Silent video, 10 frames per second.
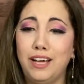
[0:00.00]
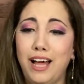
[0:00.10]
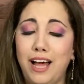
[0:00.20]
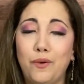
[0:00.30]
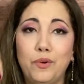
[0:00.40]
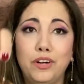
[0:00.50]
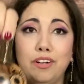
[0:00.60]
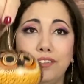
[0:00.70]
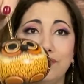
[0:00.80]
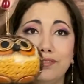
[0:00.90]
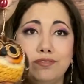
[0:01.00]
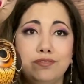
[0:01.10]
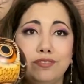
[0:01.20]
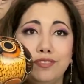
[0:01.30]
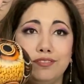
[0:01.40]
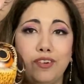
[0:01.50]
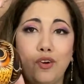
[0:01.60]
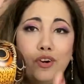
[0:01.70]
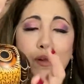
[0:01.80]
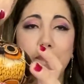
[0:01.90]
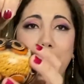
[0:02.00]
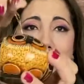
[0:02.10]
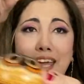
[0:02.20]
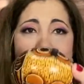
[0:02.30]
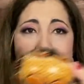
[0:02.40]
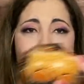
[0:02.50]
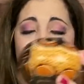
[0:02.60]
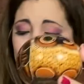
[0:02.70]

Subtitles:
owl ornament.